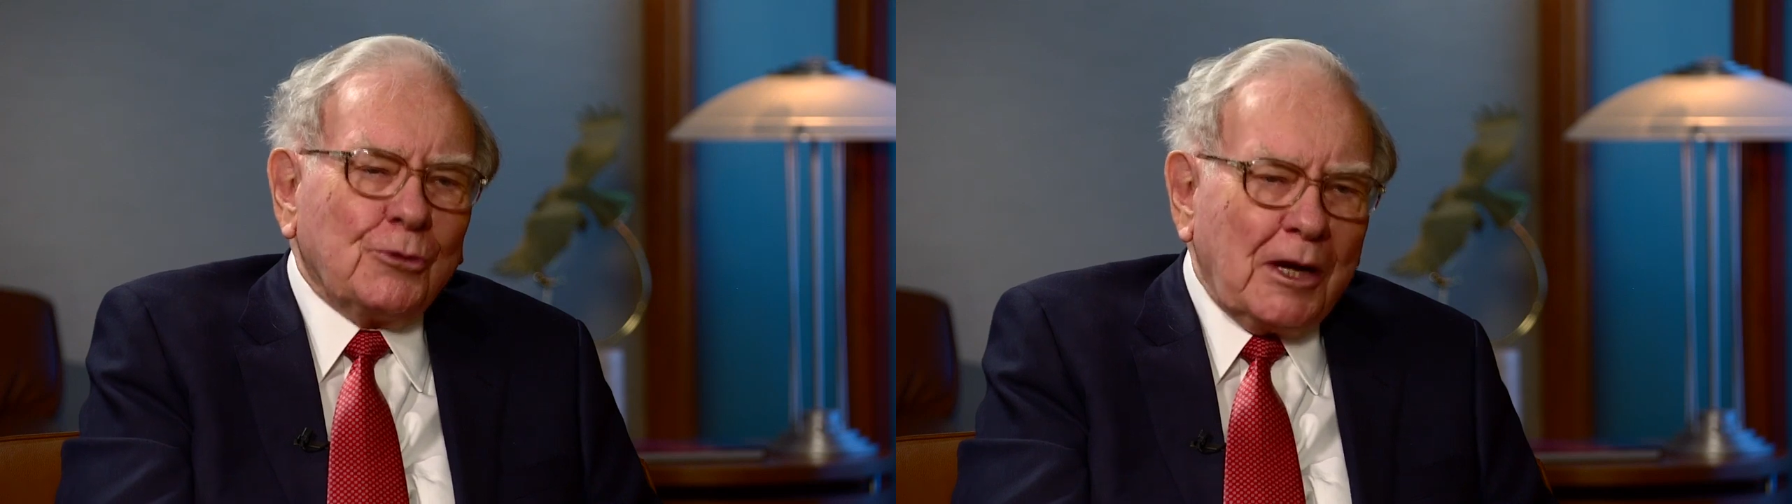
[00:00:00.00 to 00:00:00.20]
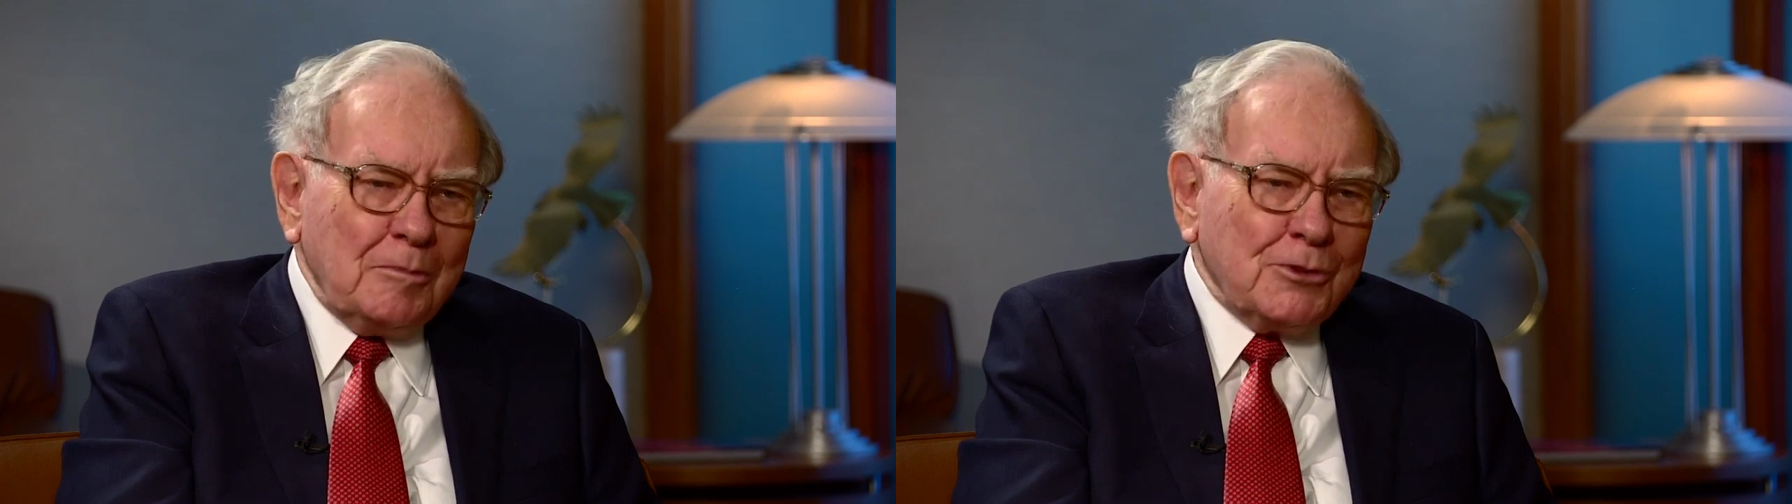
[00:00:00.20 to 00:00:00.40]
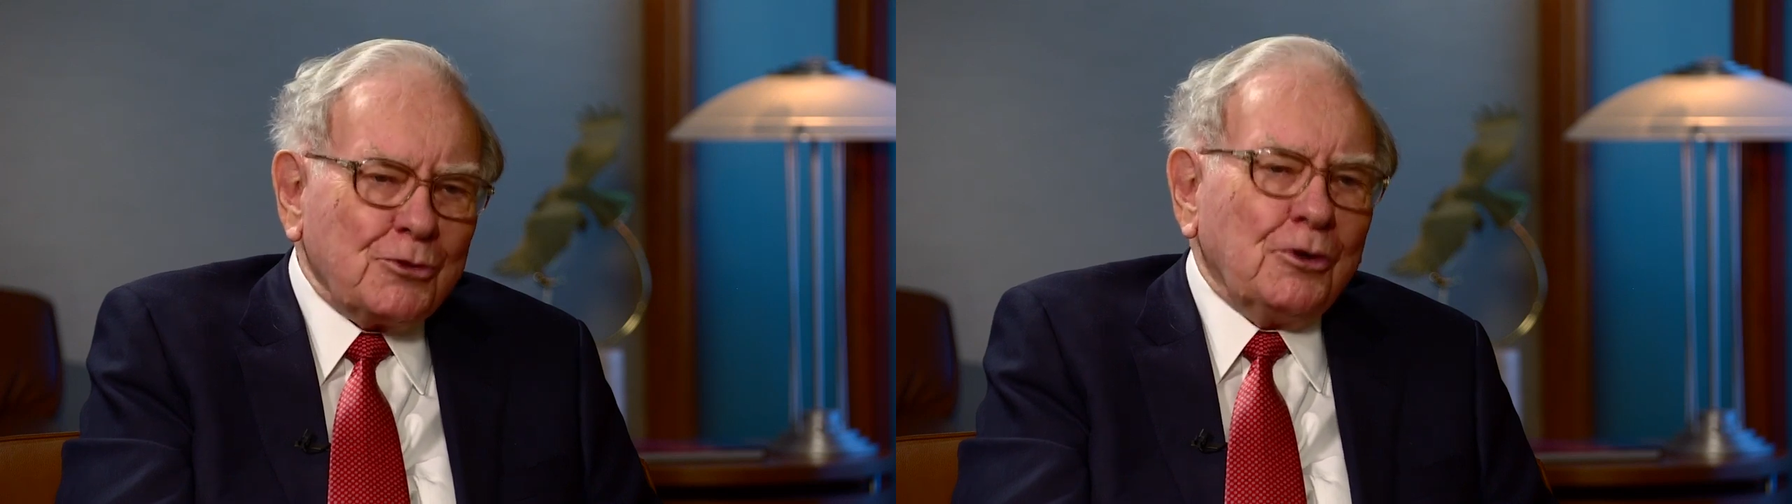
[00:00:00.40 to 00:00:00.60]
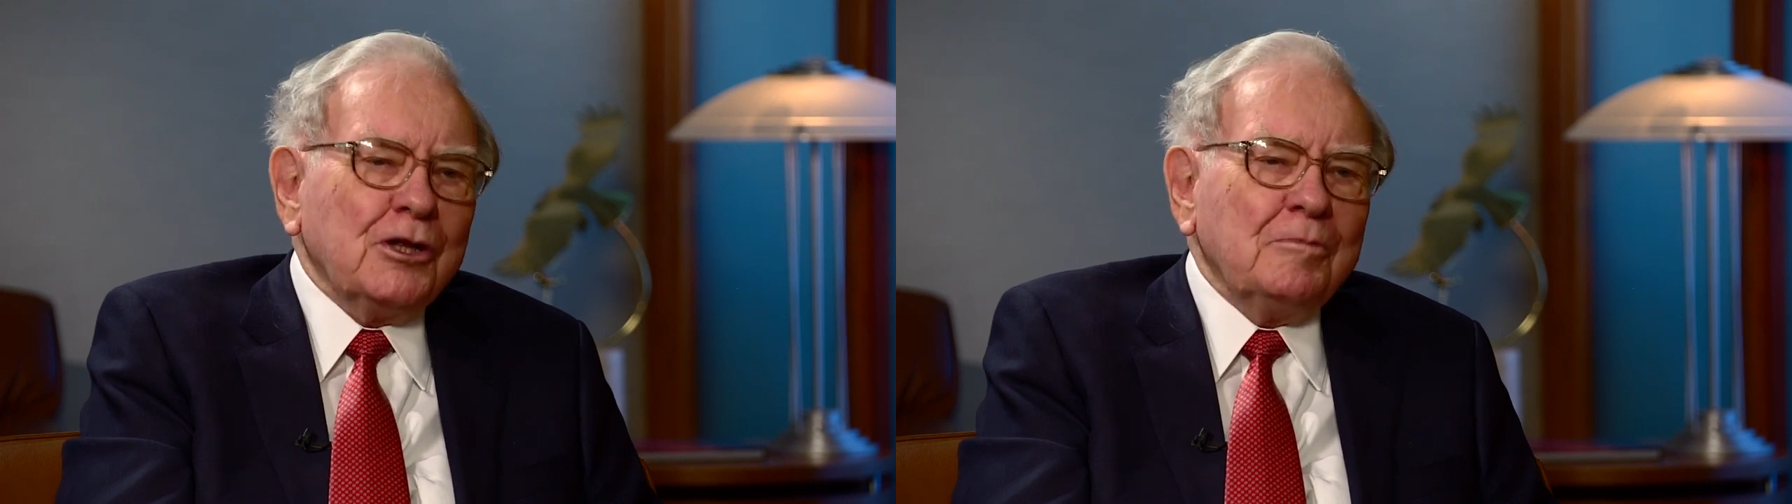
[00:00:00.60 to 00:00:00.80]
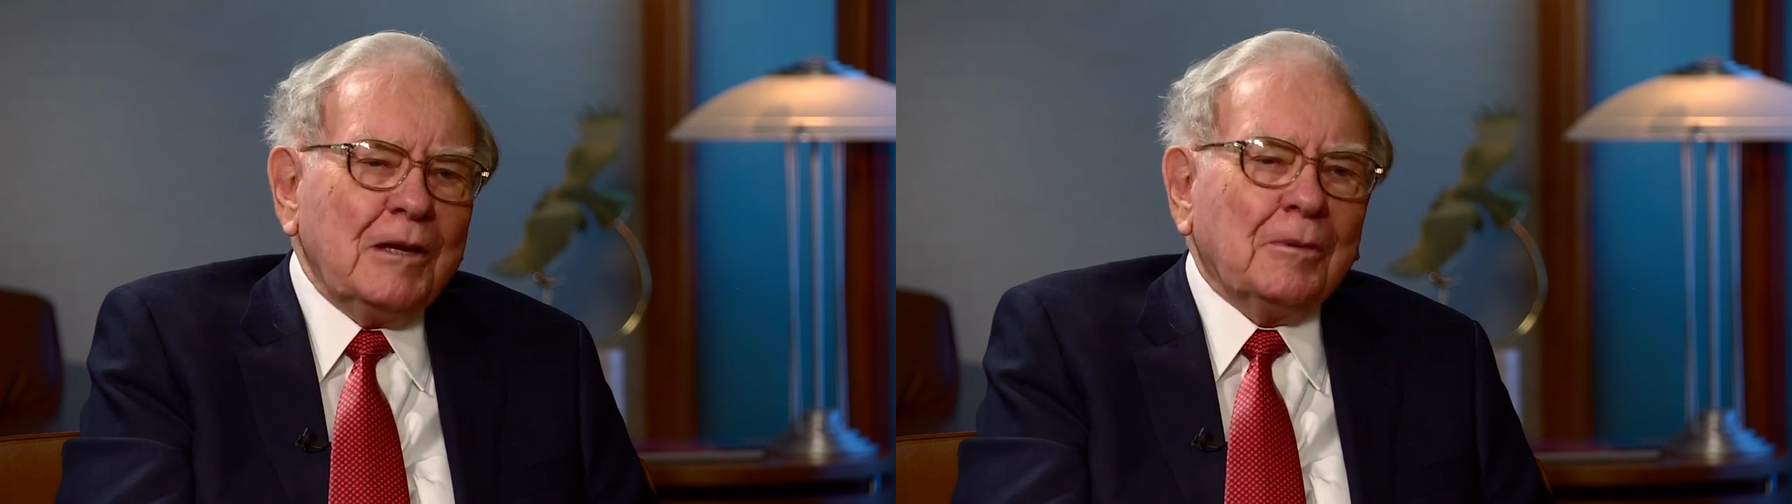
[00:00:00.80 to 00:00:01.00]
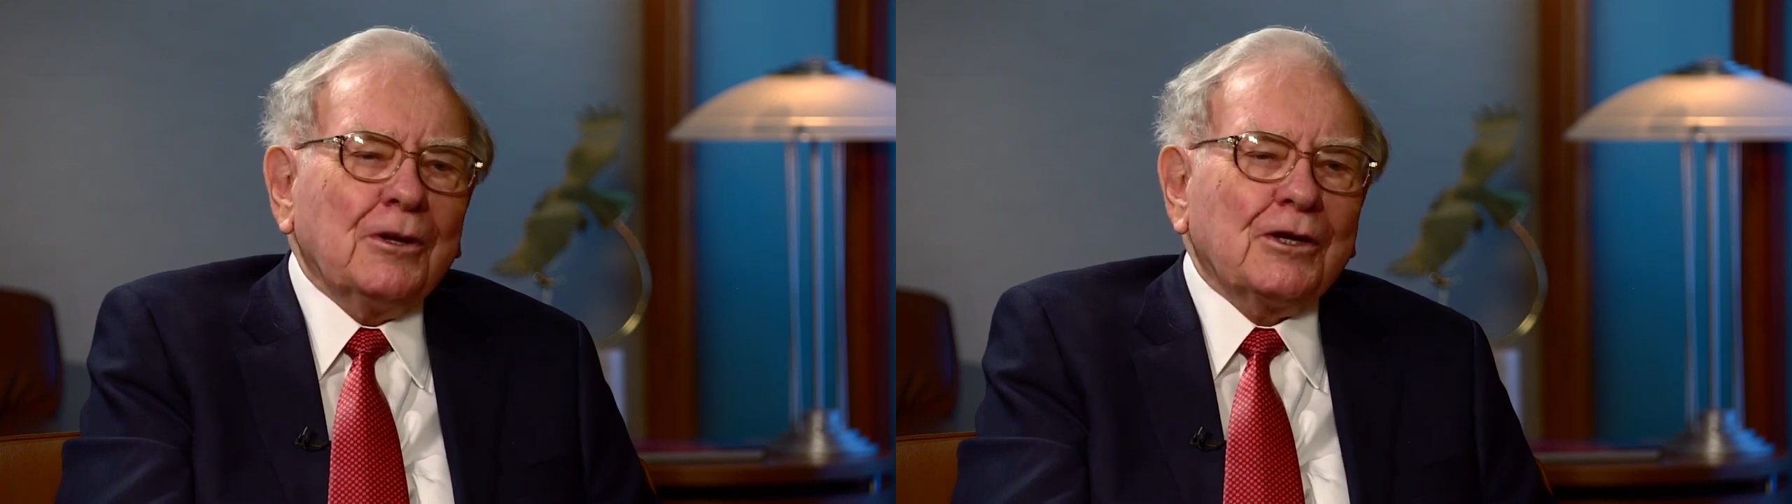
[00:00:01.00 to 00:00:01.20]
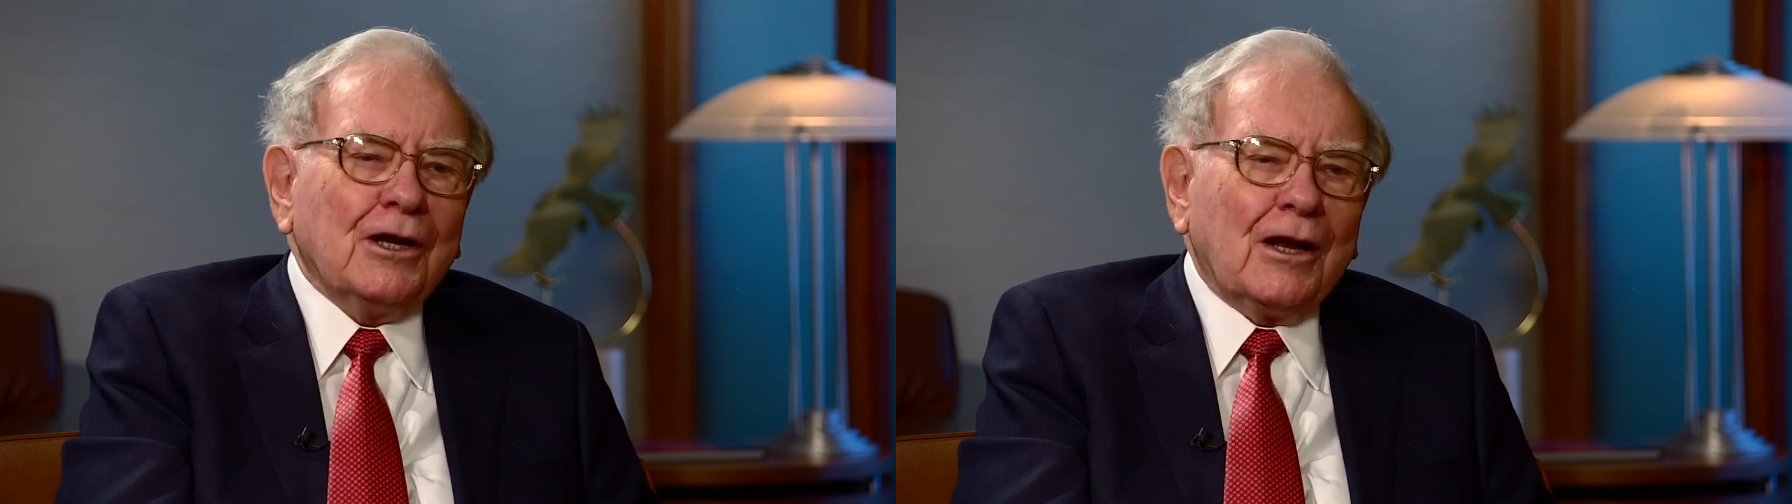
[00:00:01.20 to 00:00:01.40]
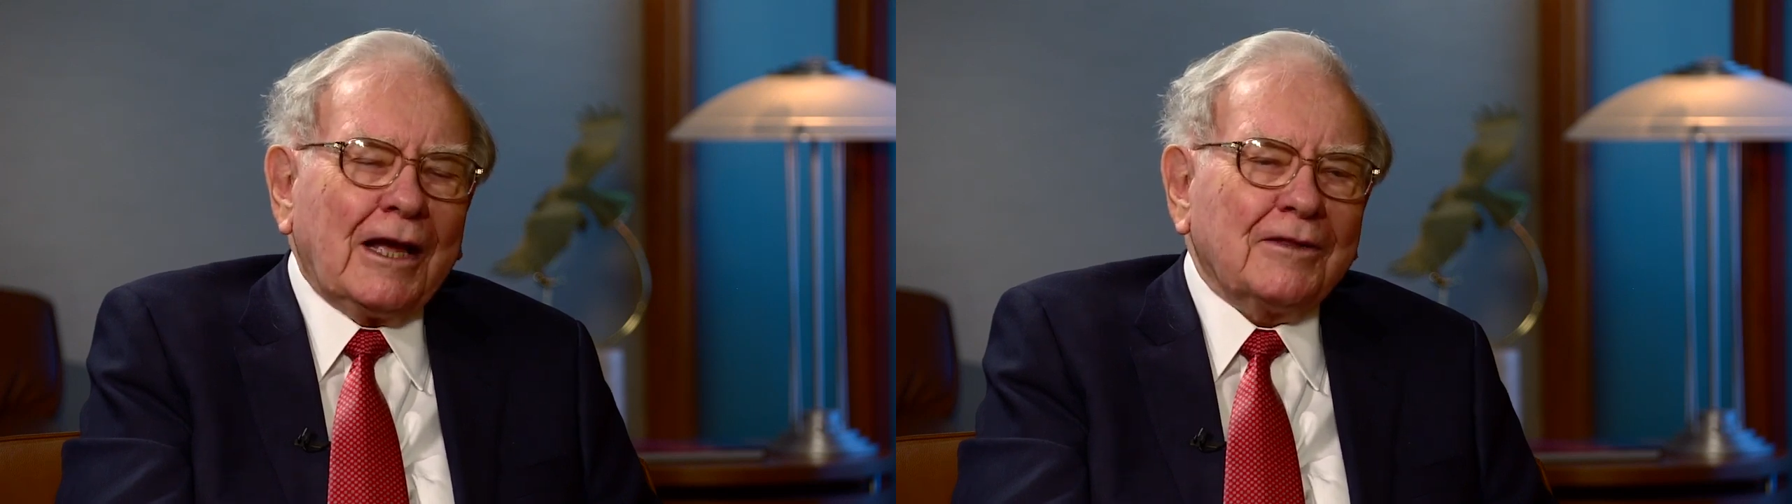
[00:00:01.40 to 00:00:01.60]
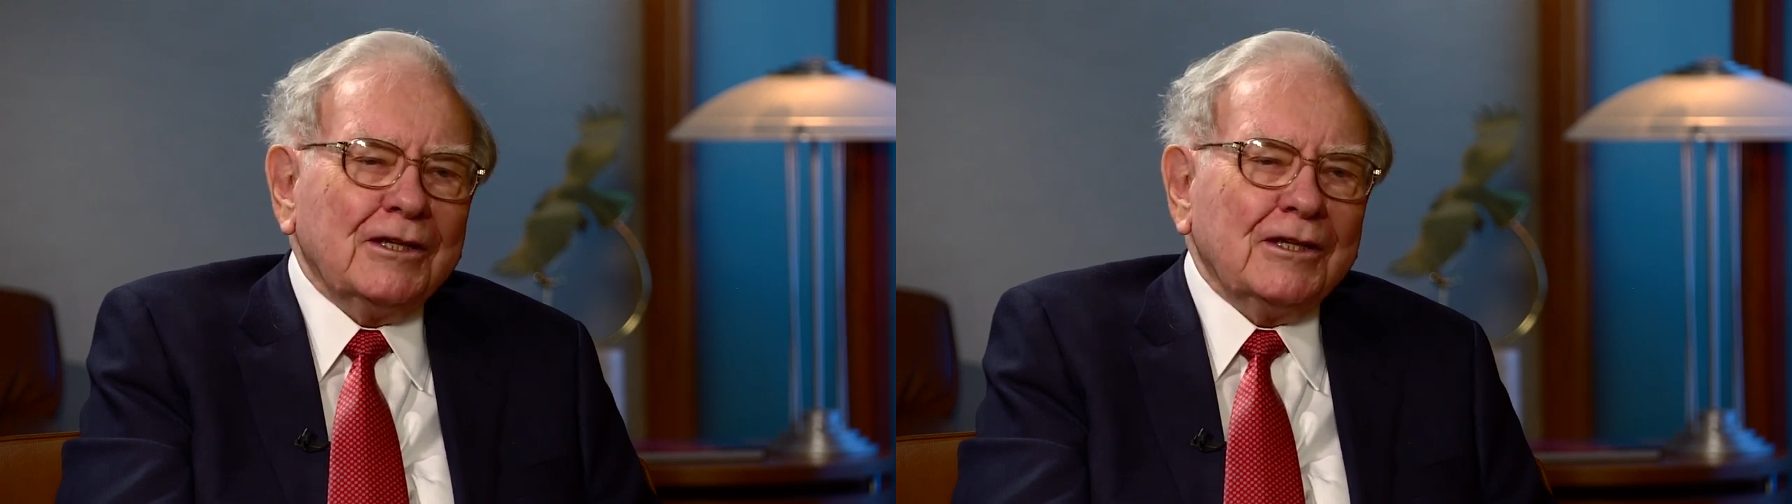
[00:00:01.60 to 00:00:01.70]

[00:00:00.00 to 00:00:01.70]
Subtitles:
the great majority of people are going to